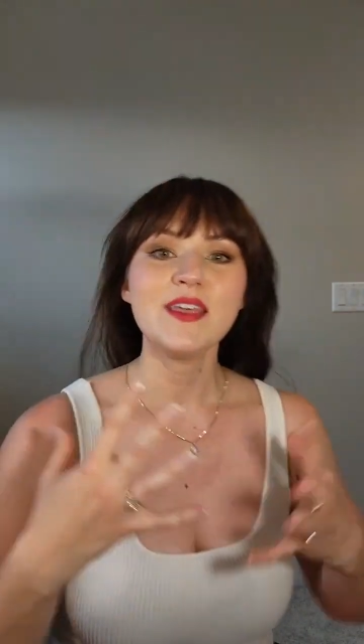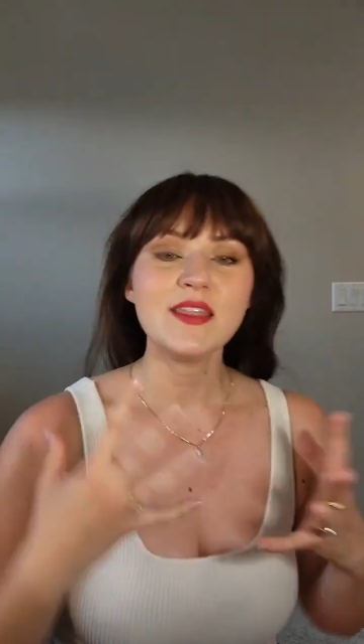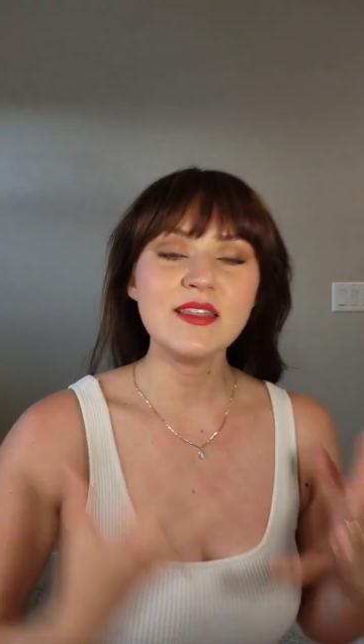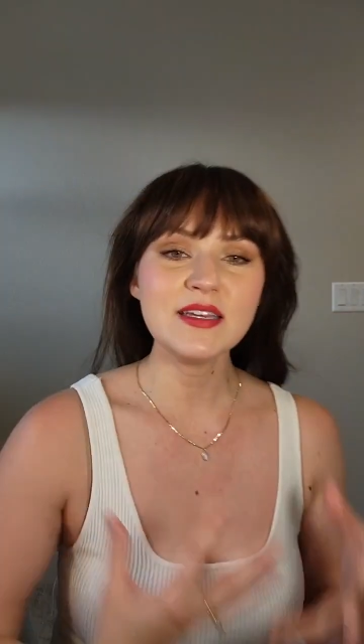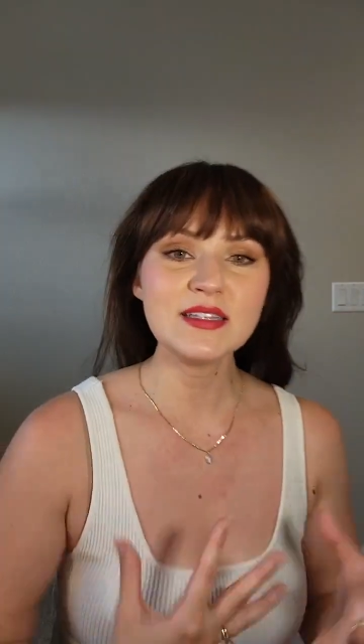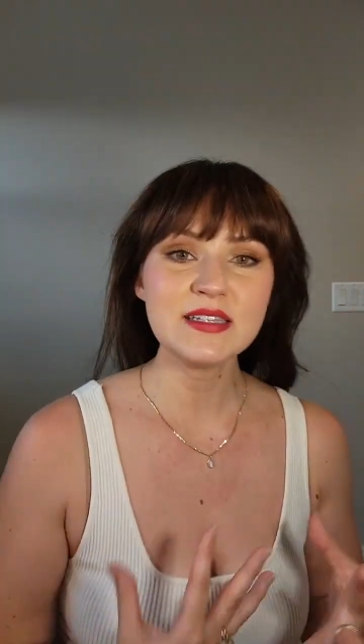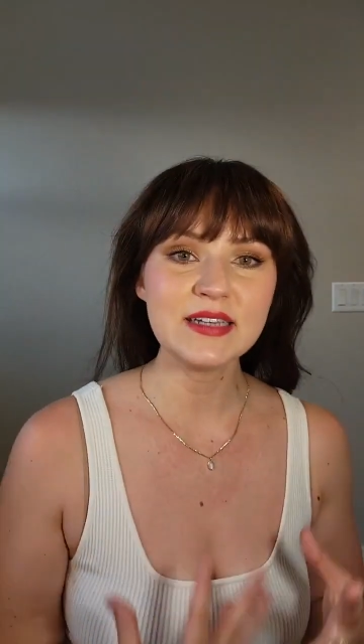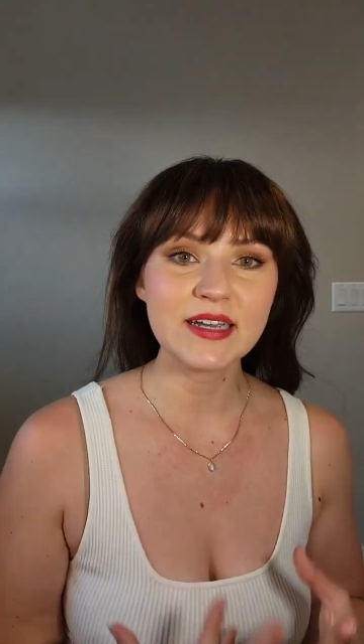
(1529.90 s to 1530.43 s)

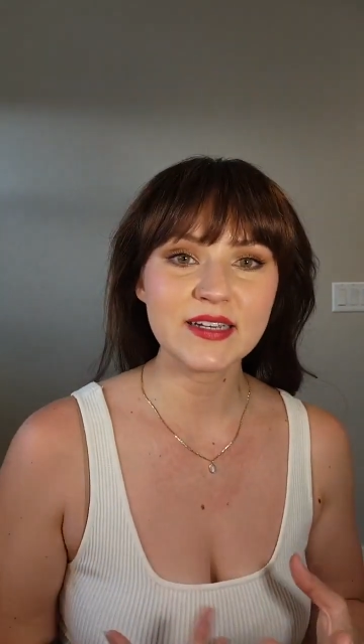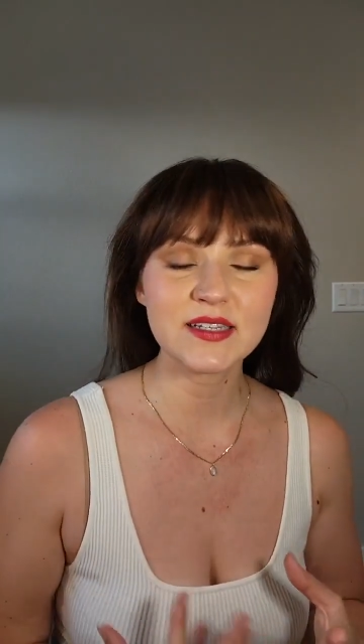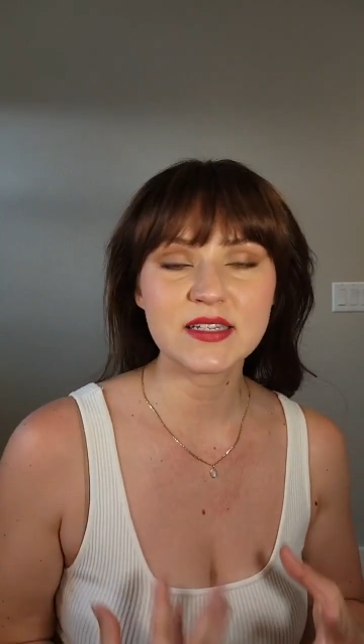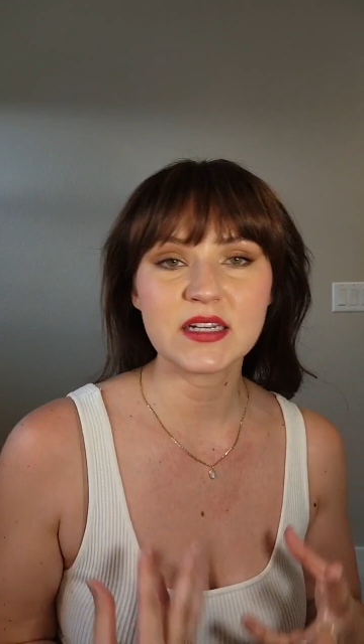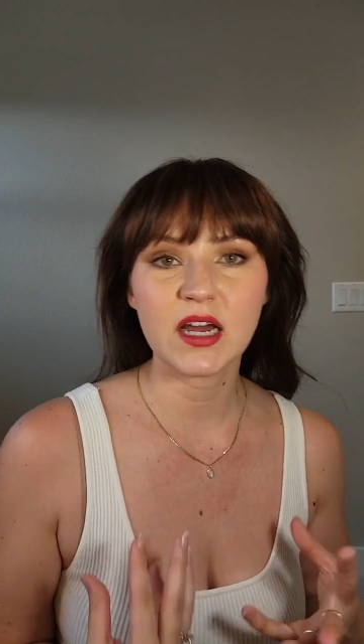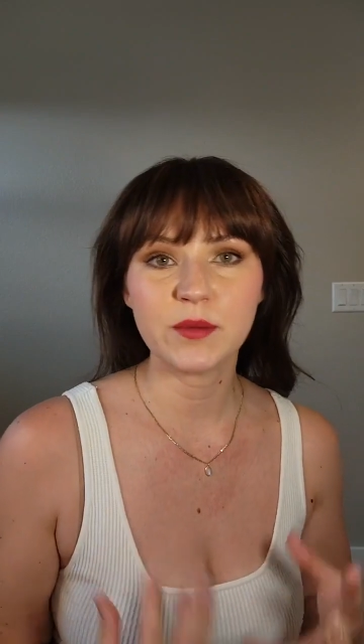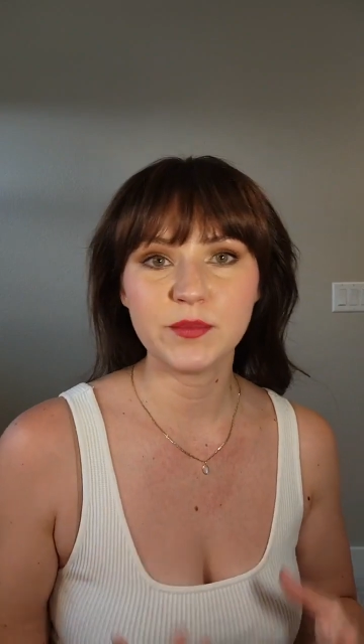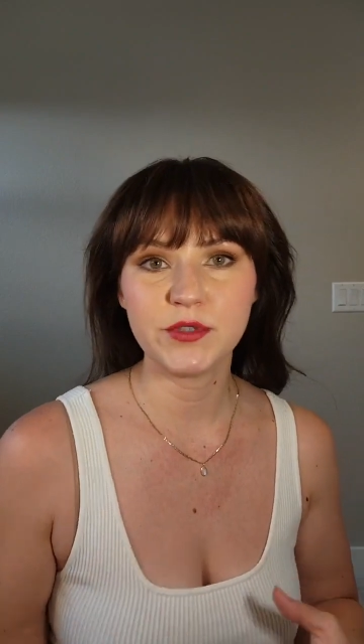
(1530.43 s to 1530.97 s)
this
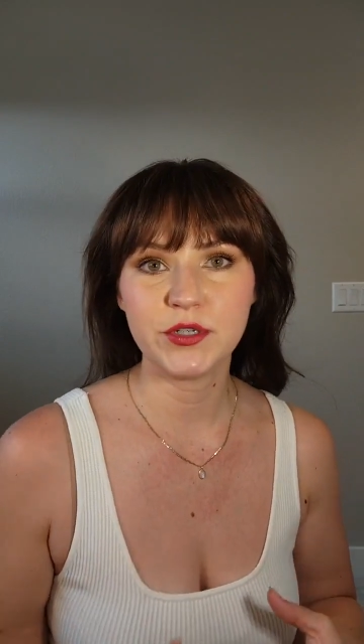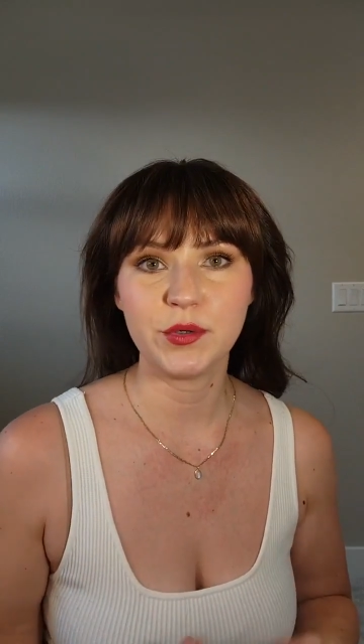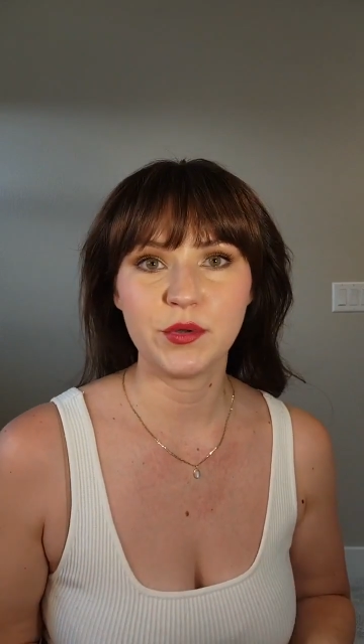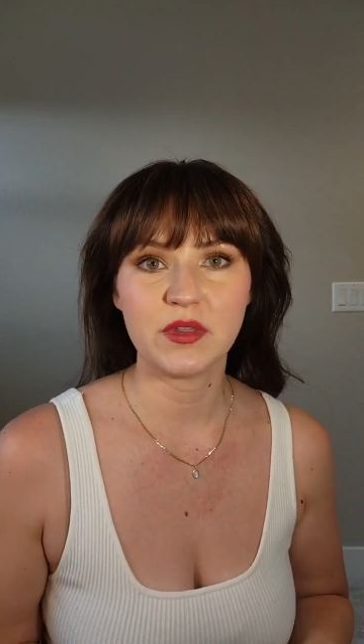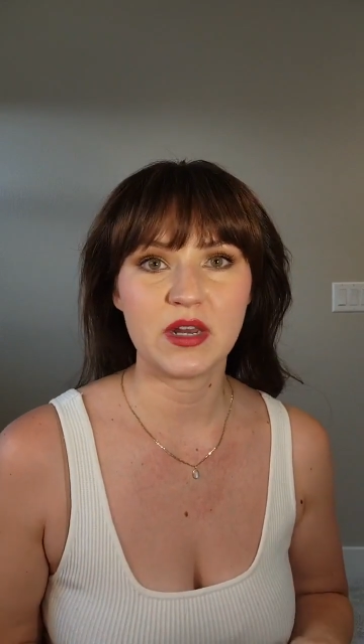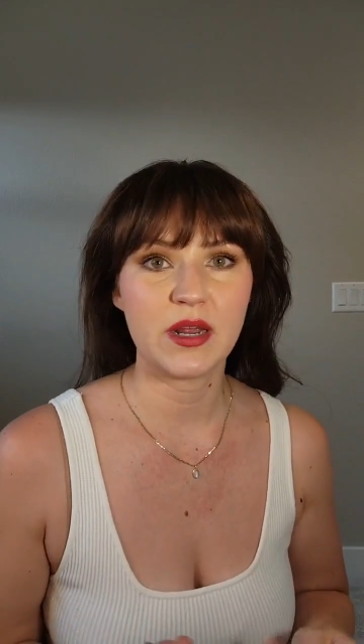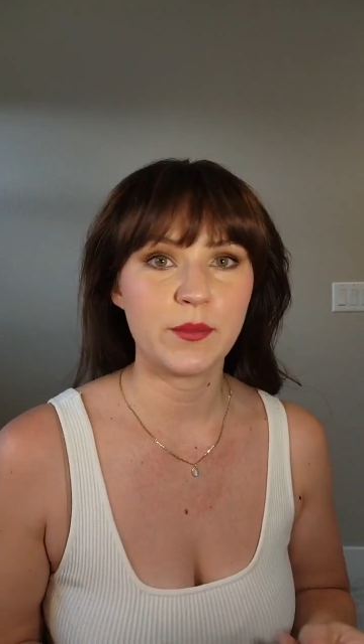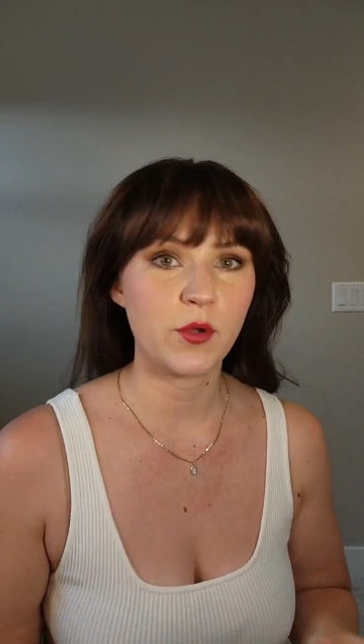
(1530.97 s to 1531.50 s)
next
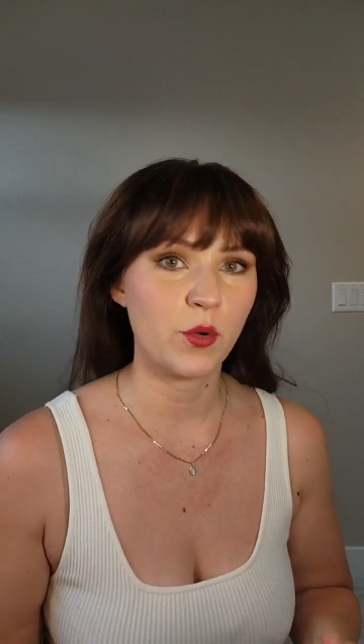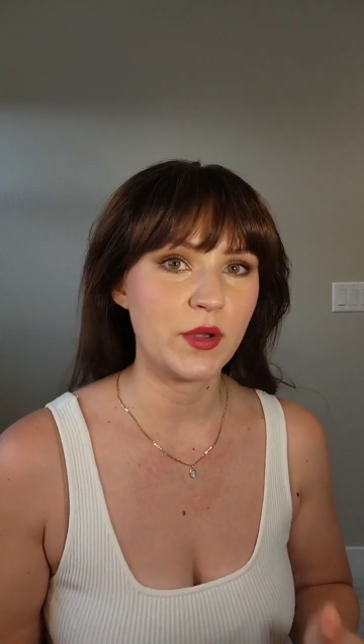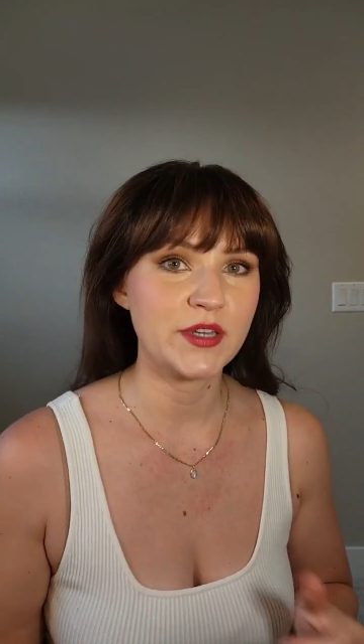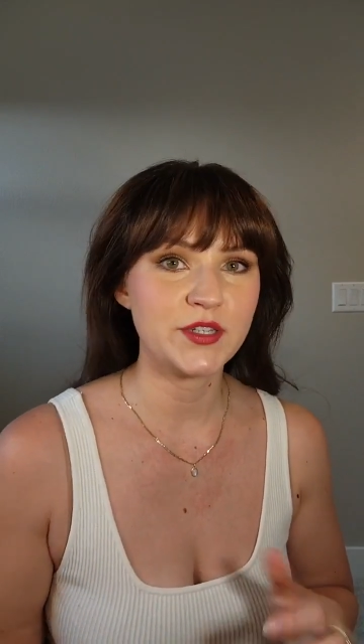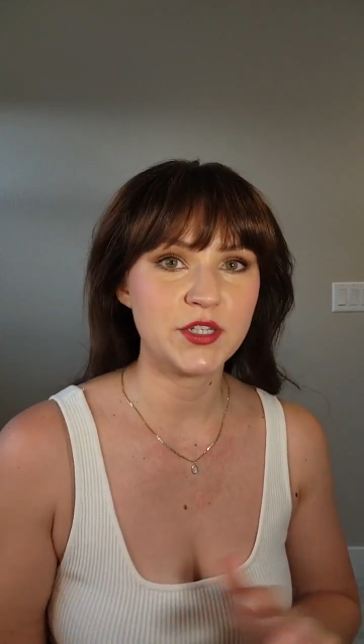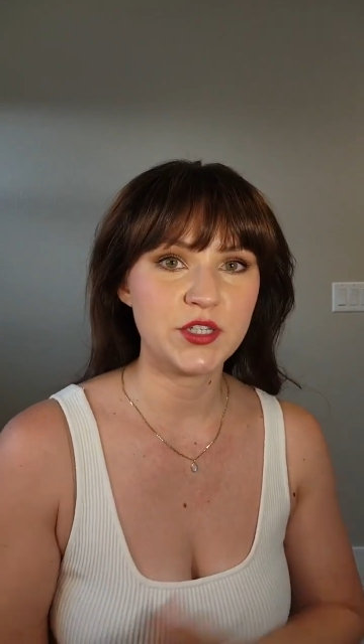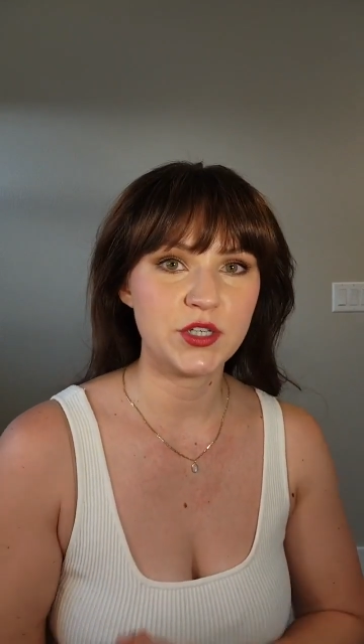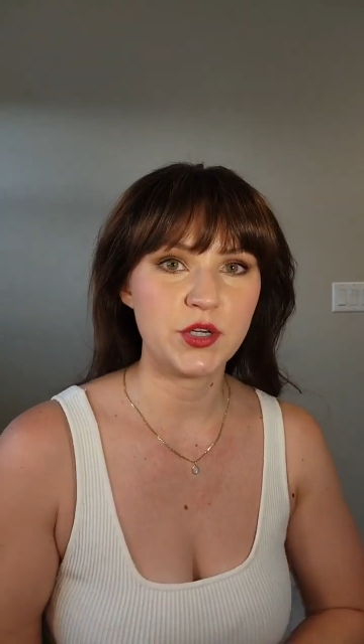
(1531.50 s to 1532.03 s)
updo that I'm going
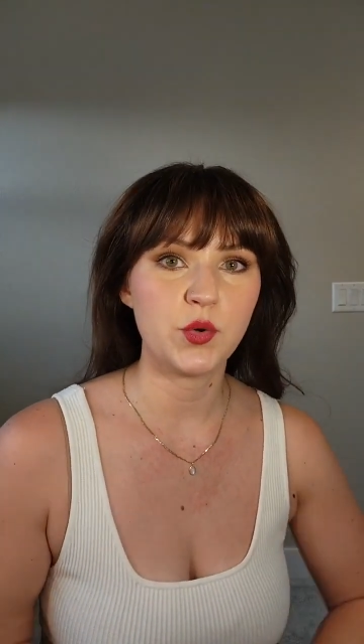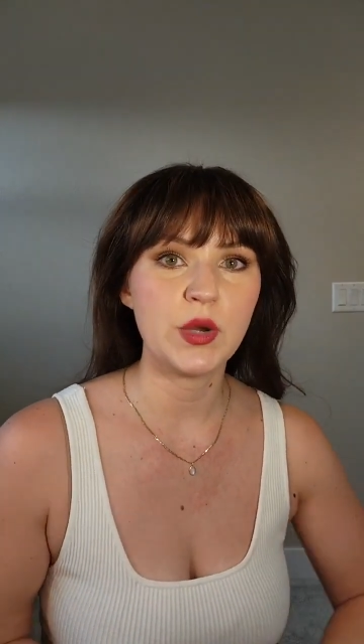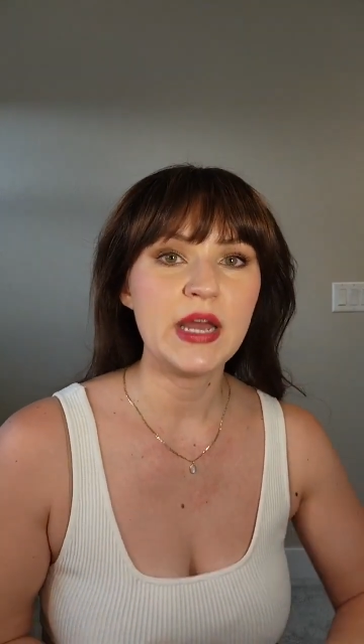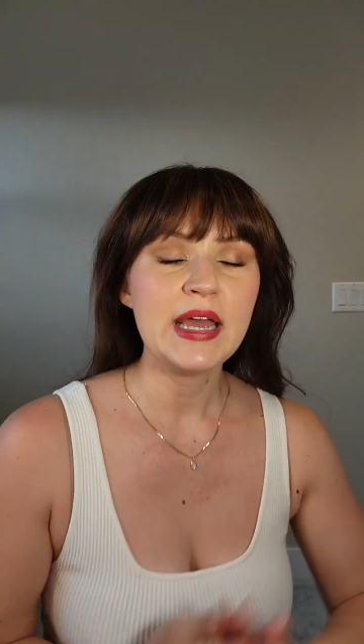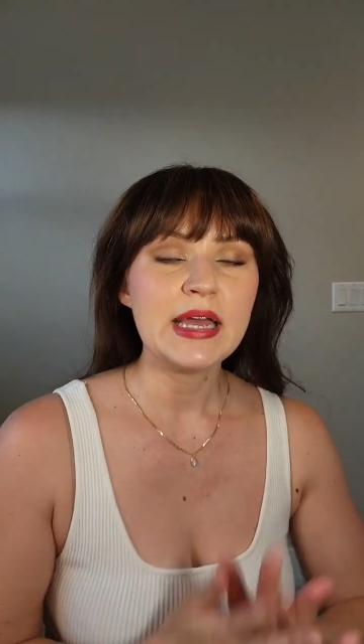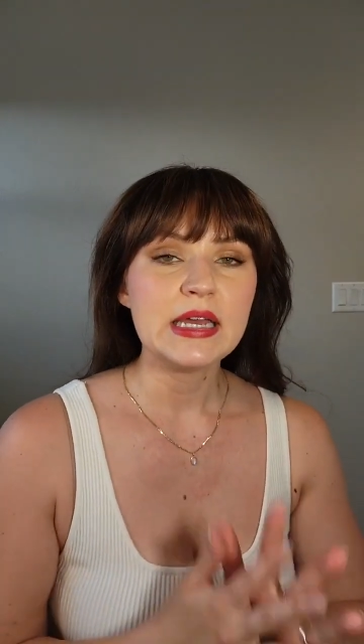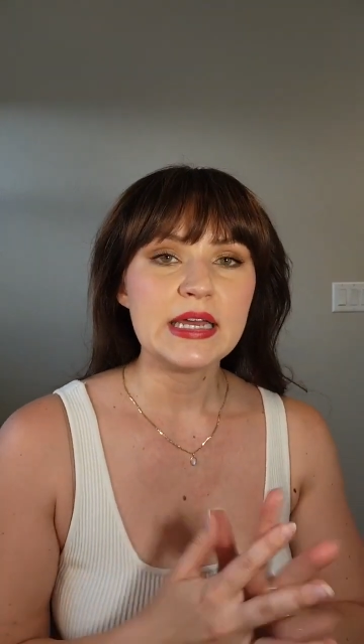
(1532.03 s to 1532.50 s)
to do